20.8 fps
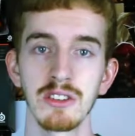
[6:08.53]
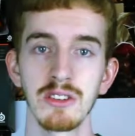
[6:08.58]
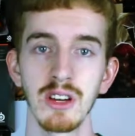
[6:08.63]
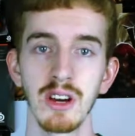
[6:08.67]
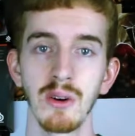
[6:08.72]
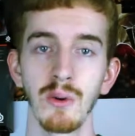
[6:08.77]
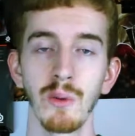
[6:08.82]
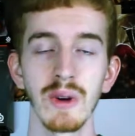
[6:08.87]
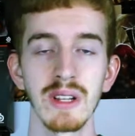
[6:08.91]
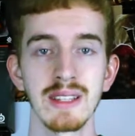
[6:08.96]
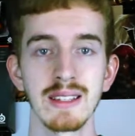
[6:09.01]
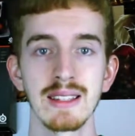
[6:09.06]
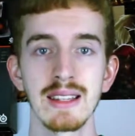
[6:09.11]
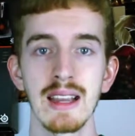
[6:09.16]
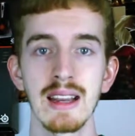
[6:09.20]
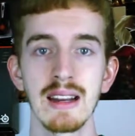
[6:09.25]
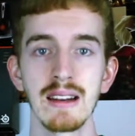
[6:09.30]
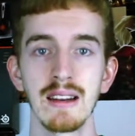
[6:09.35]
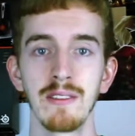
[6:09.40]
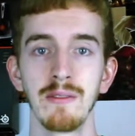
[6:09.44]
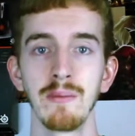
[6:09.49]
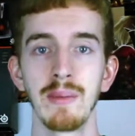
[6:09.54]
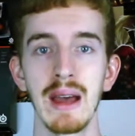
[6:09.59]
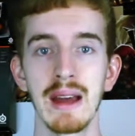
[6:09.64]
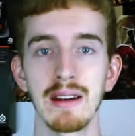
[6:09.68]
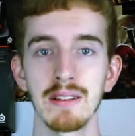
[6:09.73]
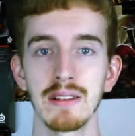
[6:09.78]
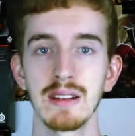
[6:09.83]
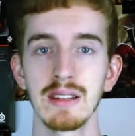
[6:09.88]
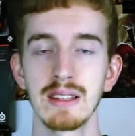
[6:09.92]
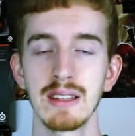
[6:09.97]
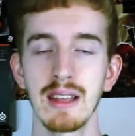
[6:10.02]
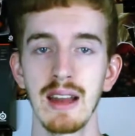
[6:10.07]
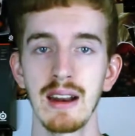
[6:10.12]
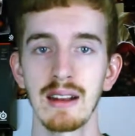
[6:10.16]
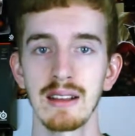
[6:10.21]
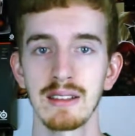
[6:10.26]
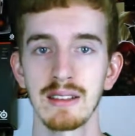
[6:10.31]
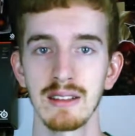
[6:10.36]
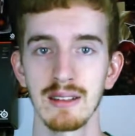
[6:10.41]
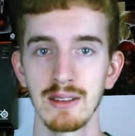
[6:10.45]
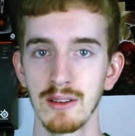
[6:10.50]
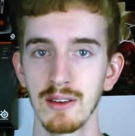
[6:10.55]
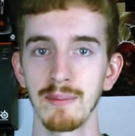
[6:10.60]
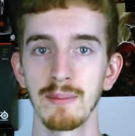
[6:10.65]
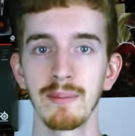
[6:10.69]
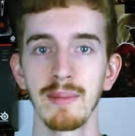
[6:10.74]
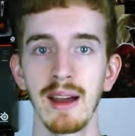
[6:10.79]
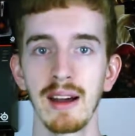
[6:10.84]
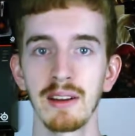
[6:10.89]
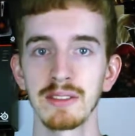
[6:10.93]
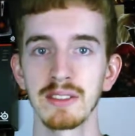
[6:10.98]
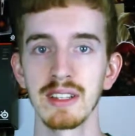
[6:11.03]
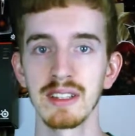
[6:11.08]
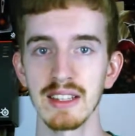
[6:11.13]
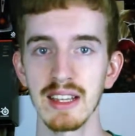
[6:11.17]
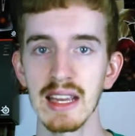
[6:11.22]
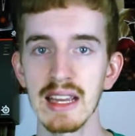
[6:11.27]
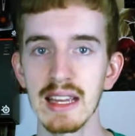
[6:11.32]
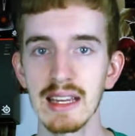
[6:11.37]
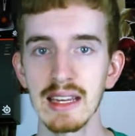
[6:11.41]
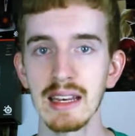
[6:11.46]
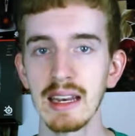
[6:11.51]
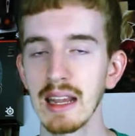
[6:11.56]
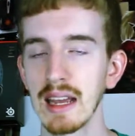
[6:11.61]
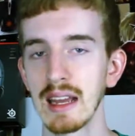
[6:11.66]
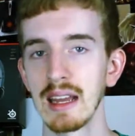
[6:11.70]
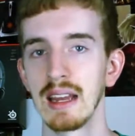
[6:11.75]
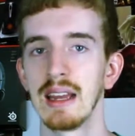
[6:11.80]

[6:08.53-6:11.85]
you know what state of battery status your mouse is in.